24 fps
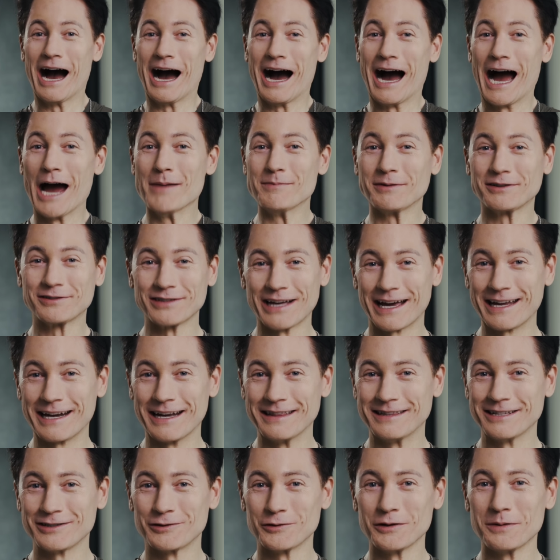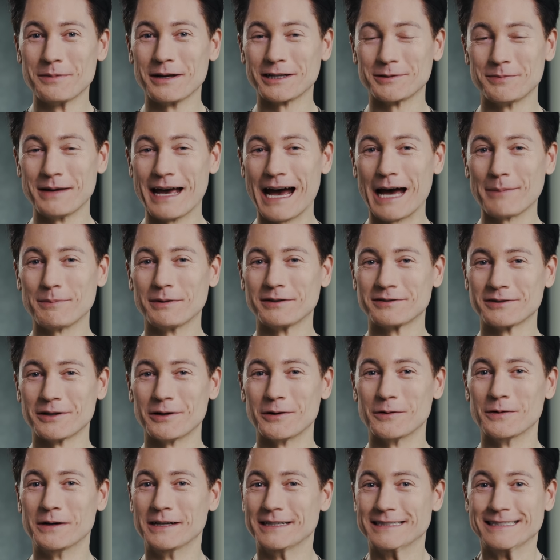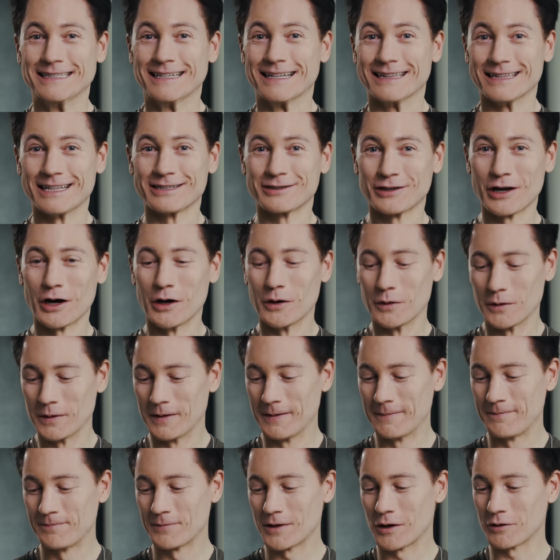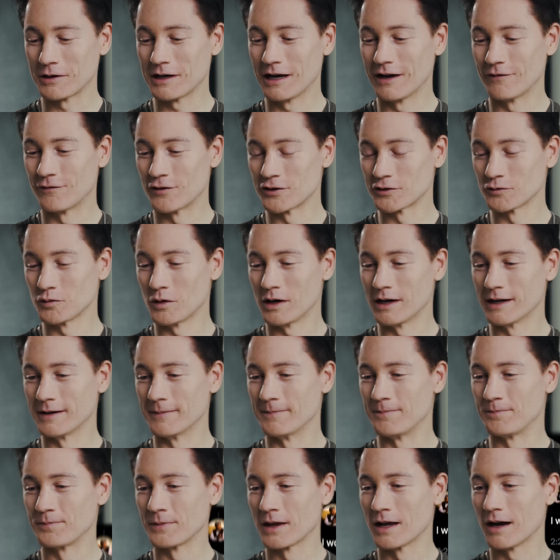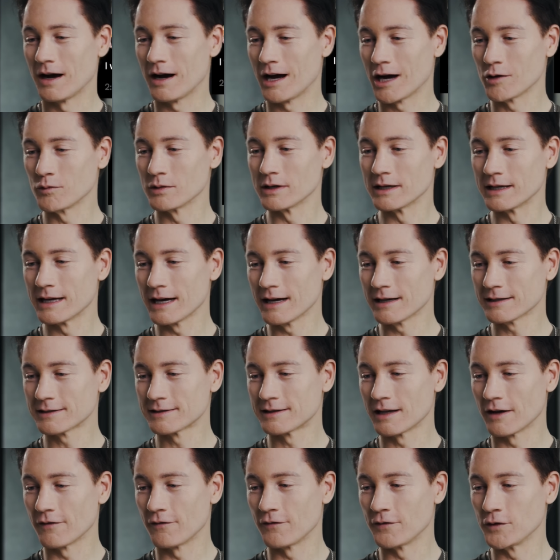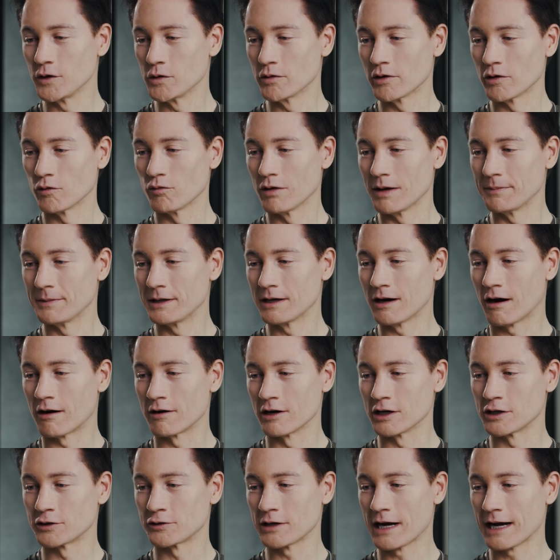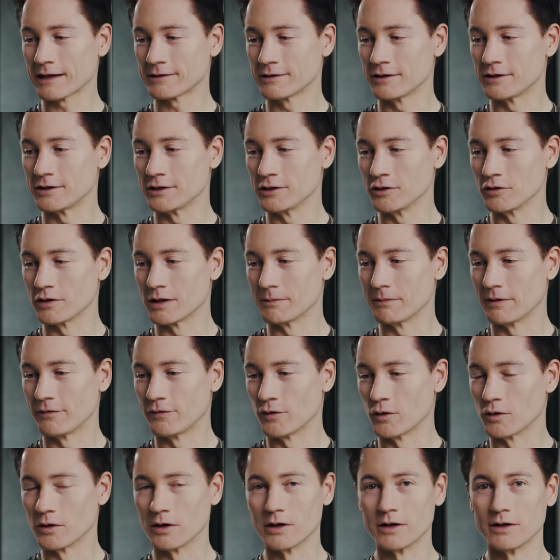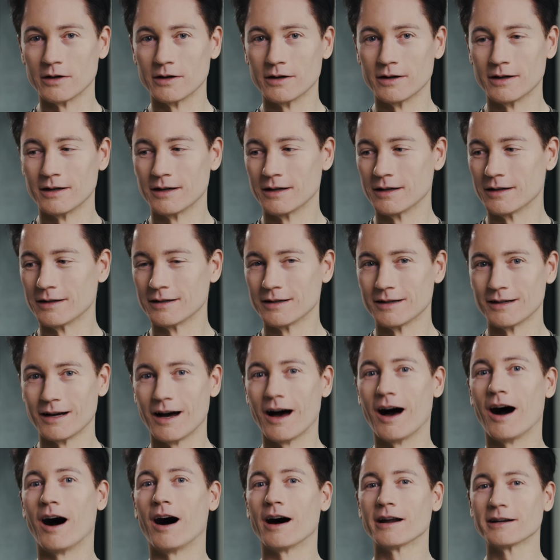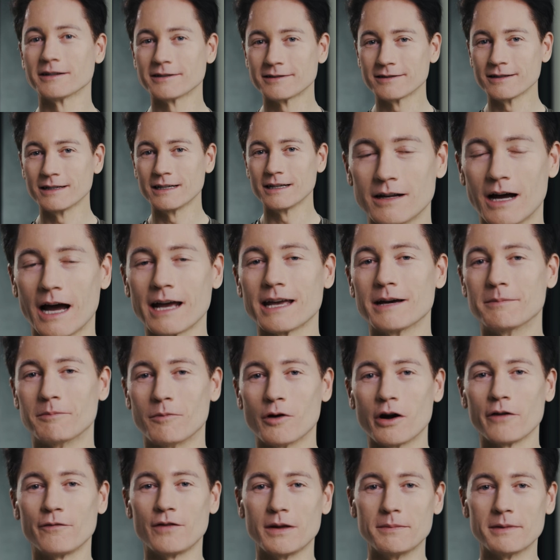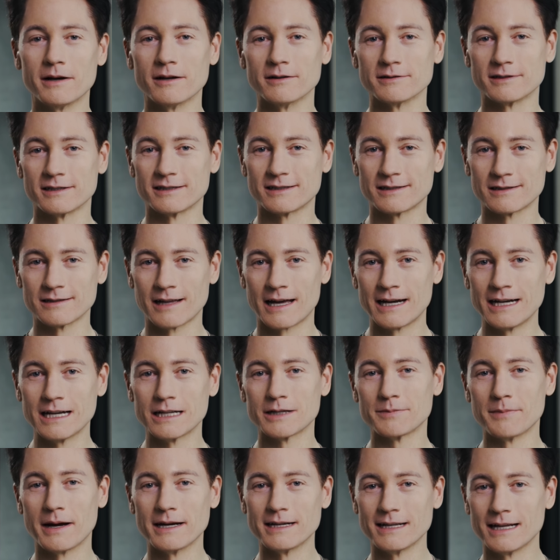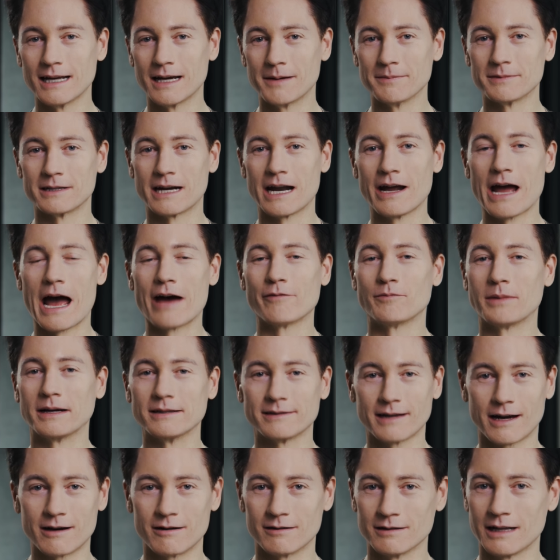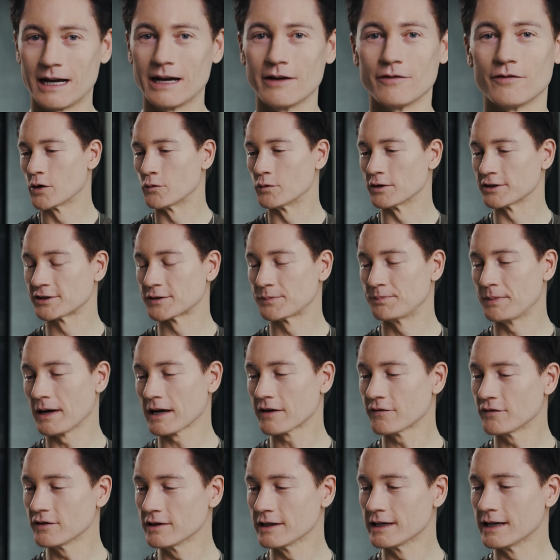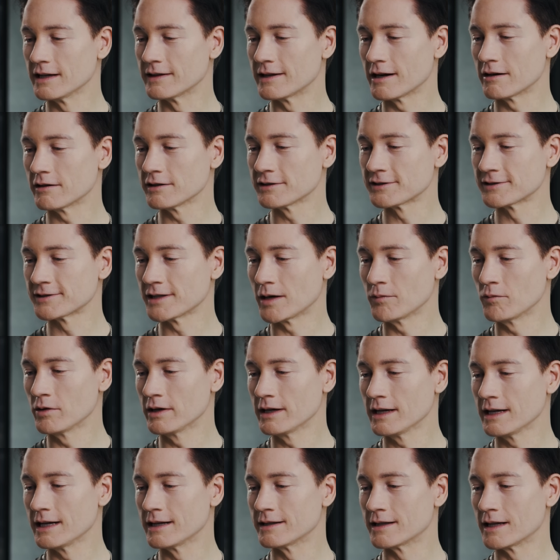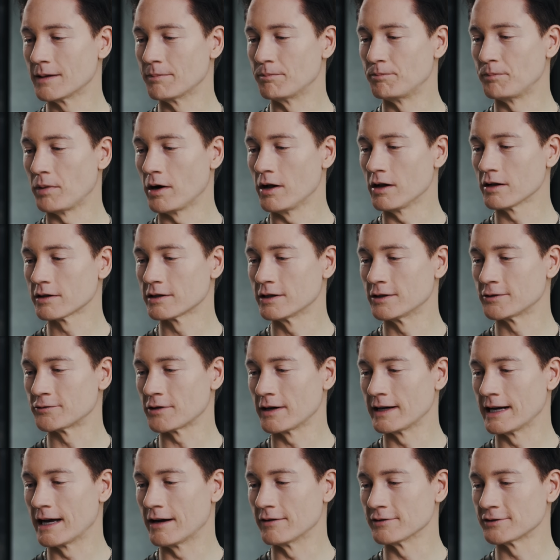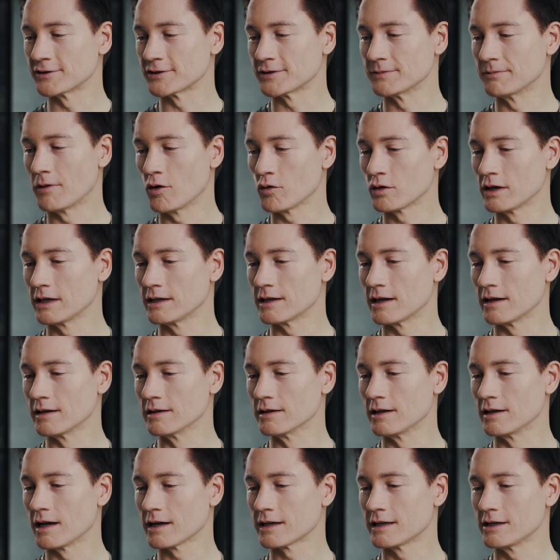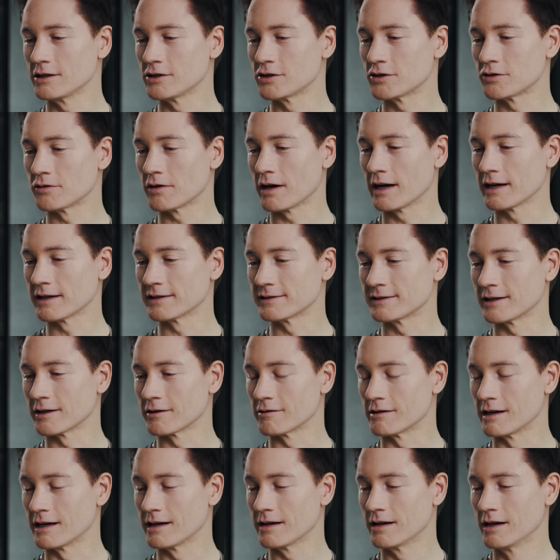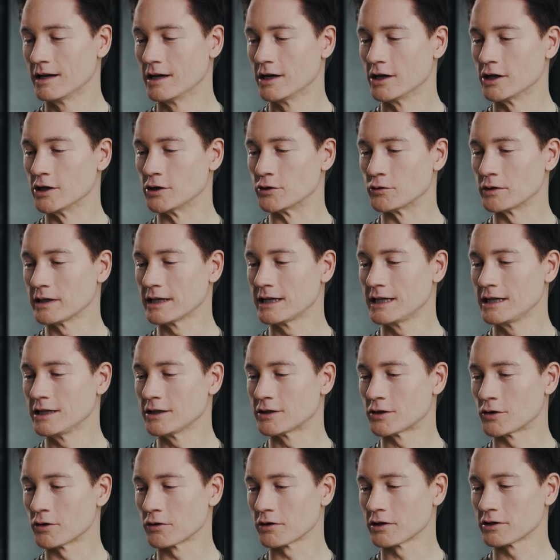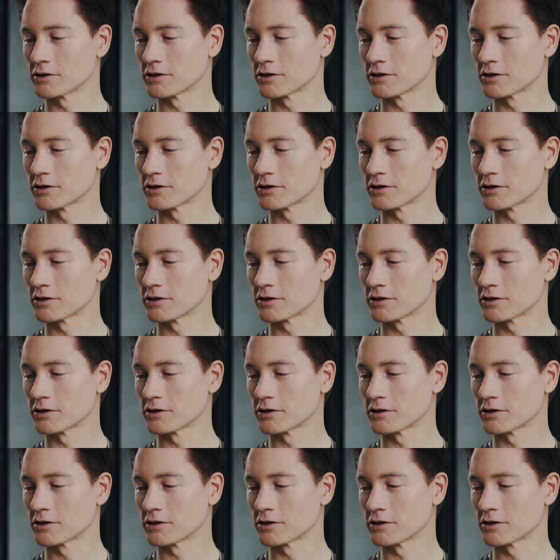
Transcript: I'm excited. This really makes me happy, so let's go. Okay, first one. I would guess that fewer women are attracted to you than before. Honestly, I get more females sliding into my DM than I have my entire life. Respectfully, there is someone in the Balkans right now smoking a Lucky Strike cigarette, drinking Turkish